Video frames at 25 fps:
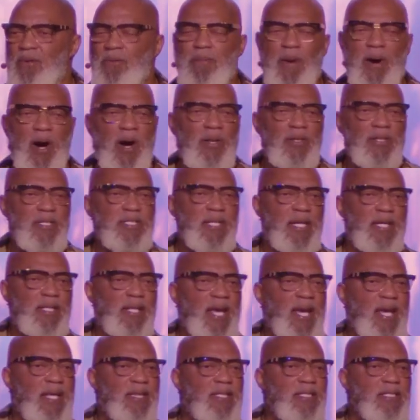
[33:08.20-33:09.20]
Well, Paul is
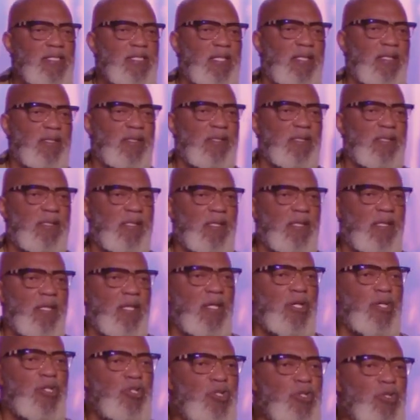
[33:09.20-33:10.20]
saying, hey, listen,
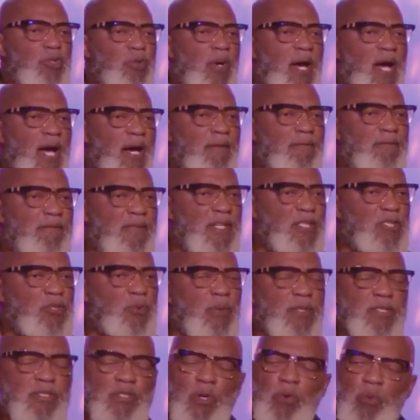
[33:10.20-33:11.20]
you have
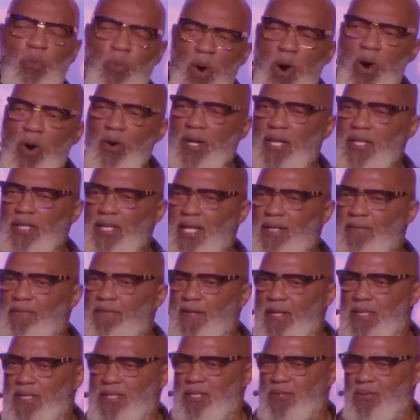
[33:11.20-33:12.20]
victory, so walk in that
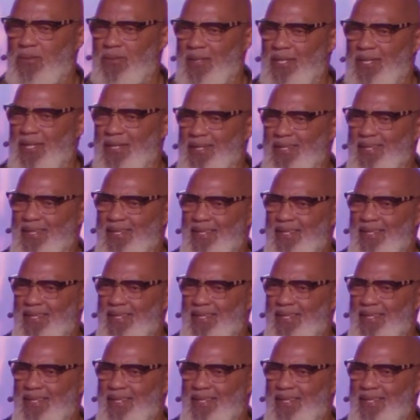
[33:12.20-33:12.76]
victory.